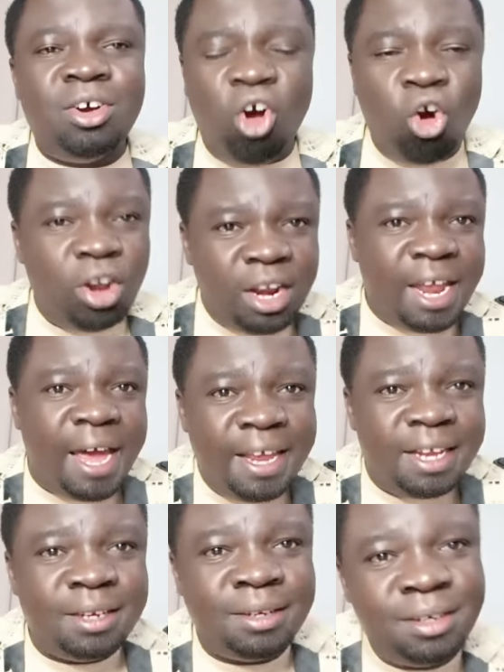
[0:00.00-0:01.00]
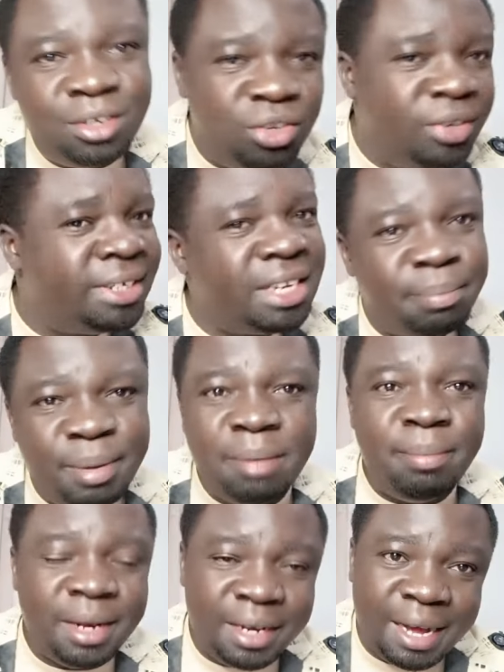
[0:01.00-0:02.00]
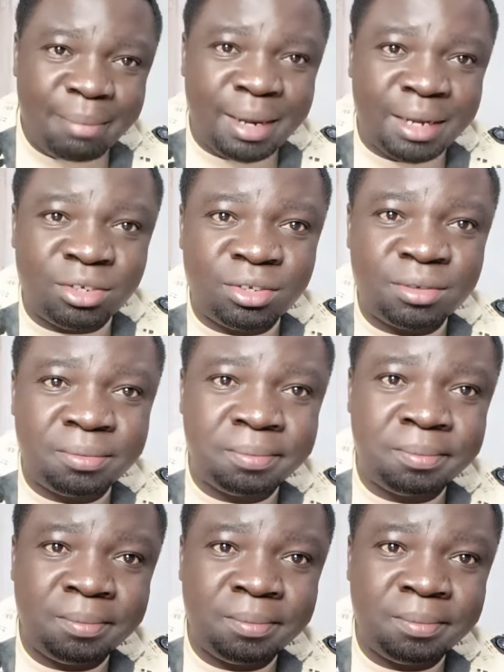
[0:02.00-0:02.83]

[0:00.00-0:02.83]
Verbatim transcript: online using pay bill numbers.